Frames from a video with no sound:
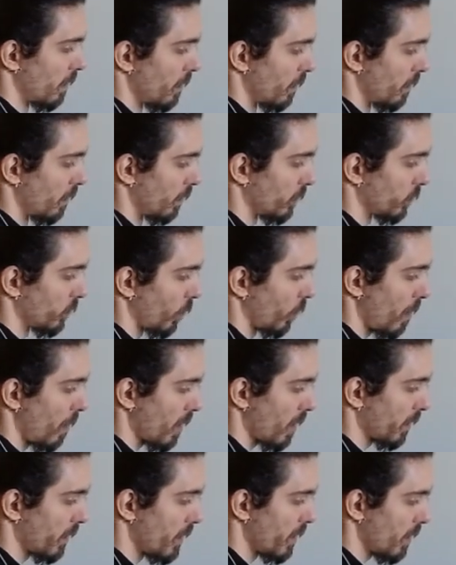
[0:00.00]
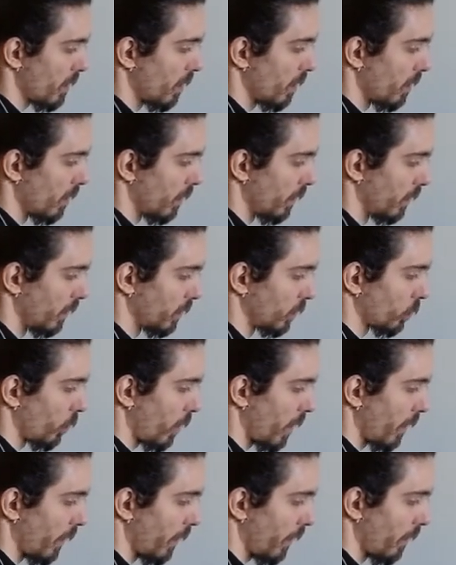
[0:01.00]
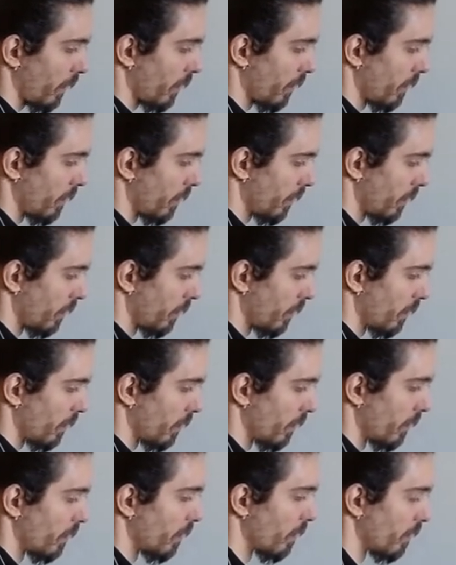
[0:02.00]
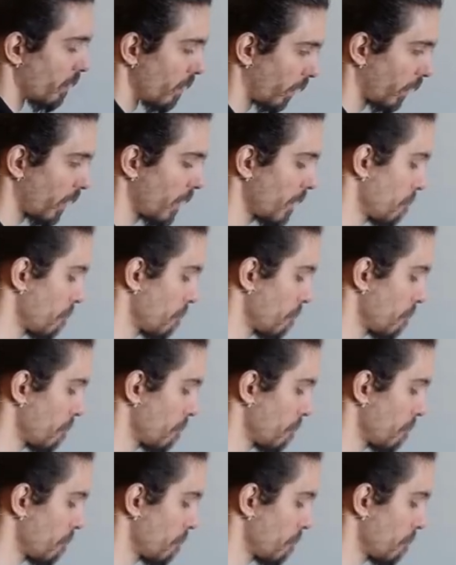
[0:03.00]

So you mark here, it's y, okay?